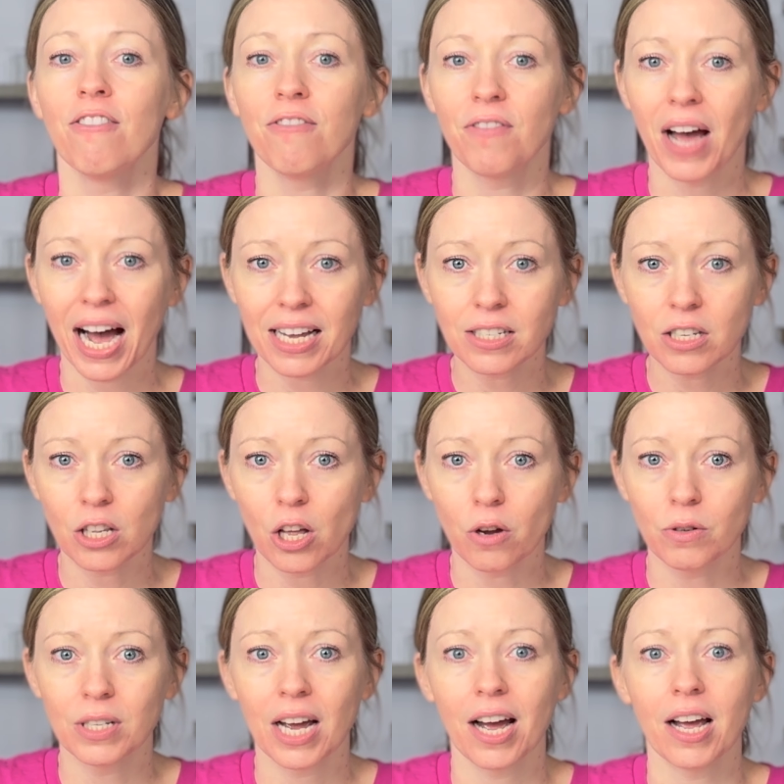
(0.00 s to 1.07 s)
Fast
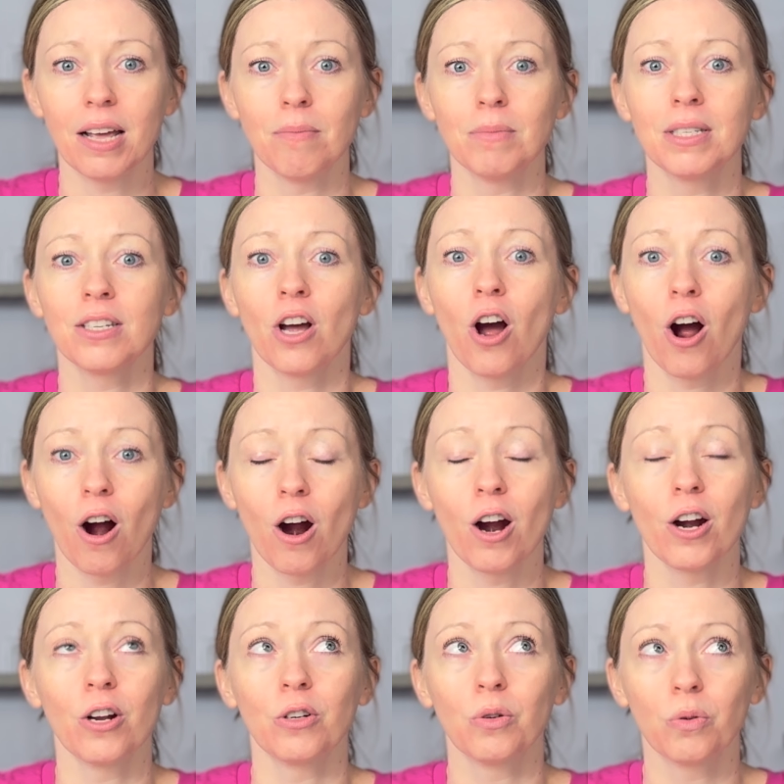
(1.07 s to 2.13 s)
load times
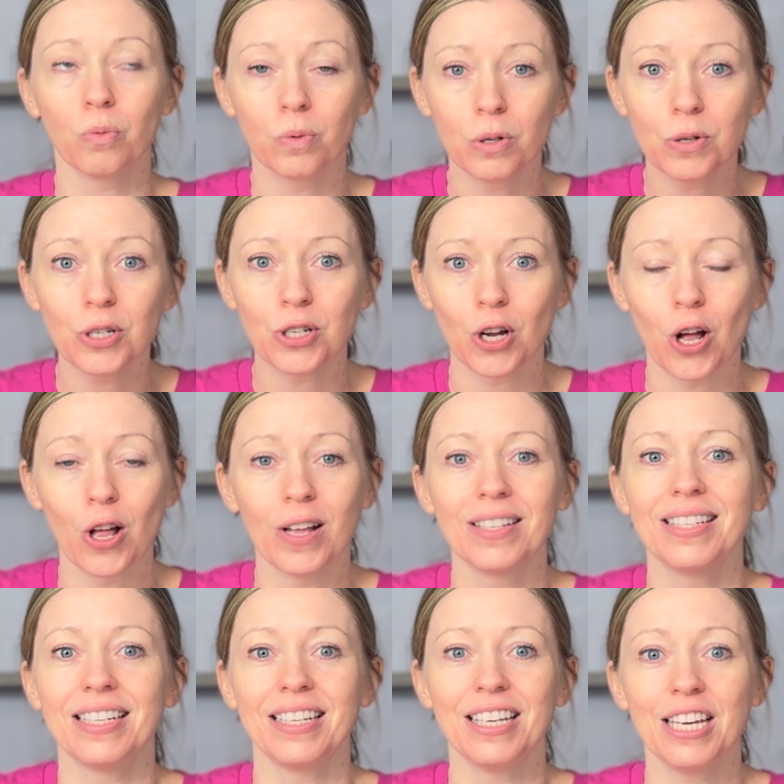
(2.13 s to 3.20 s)
are crucial
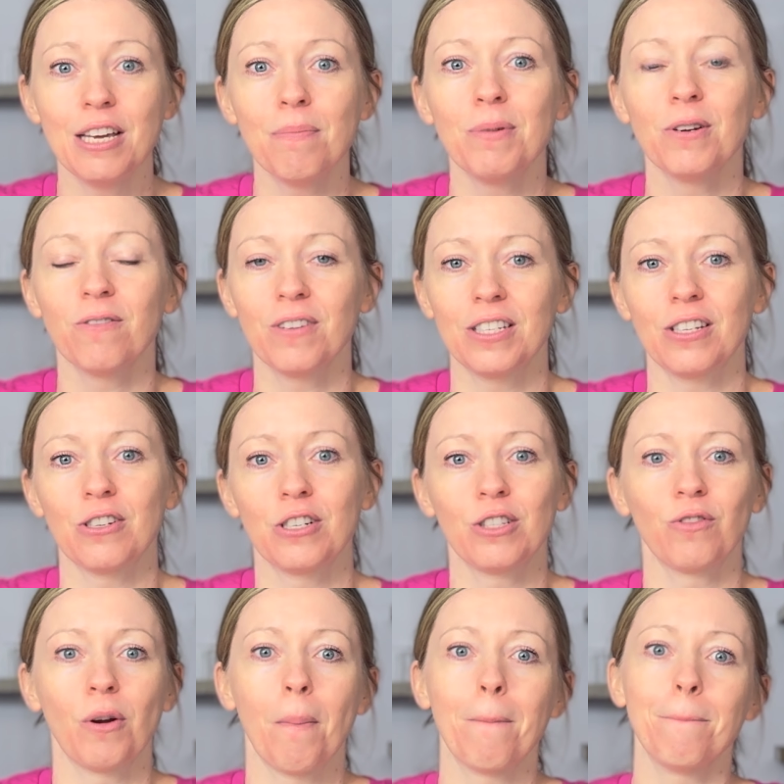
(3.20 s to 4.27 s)
to keep your visitors
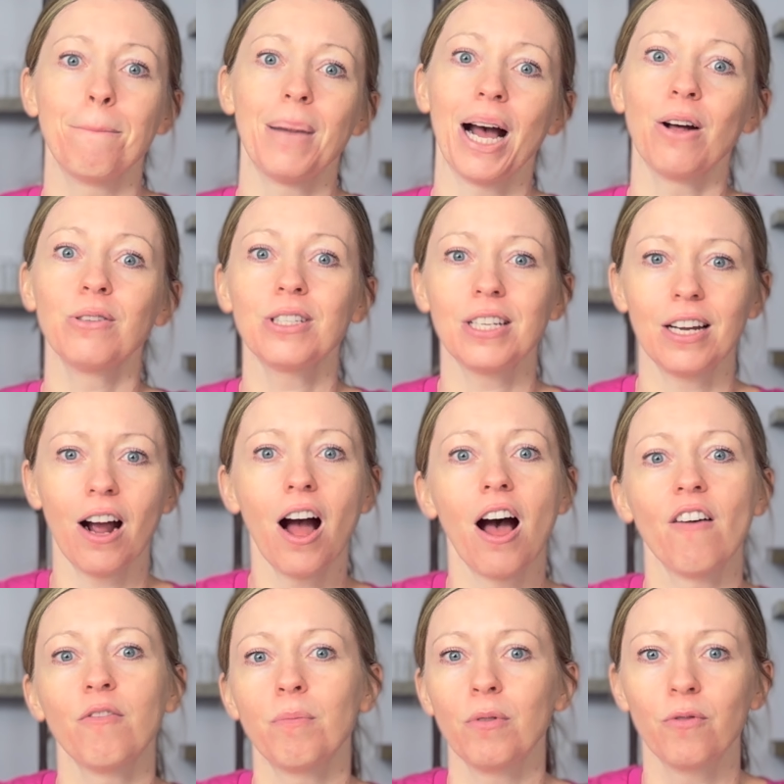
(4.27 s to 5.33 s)
from bouncing
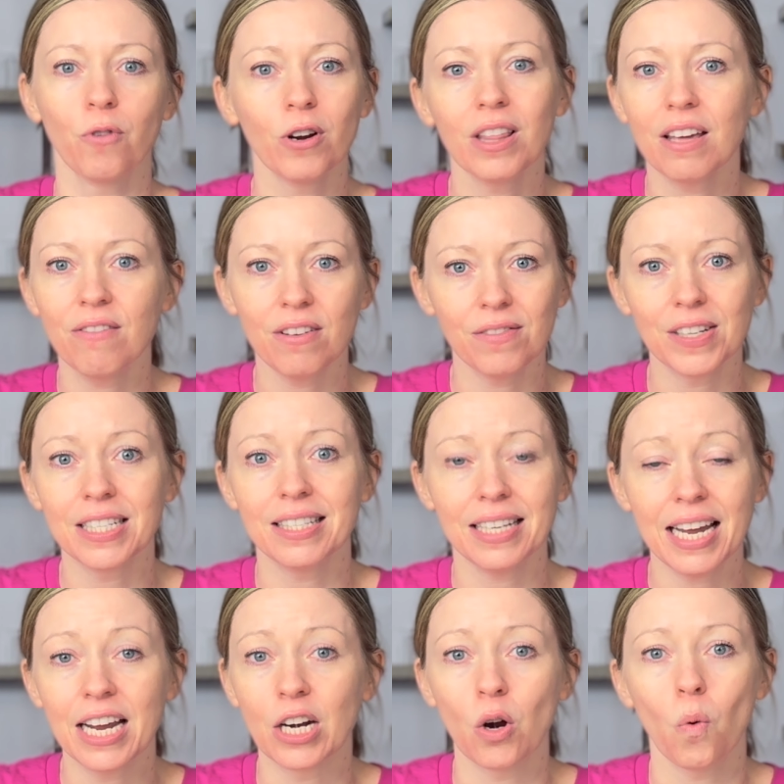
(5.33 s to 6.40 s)
off before they've even seen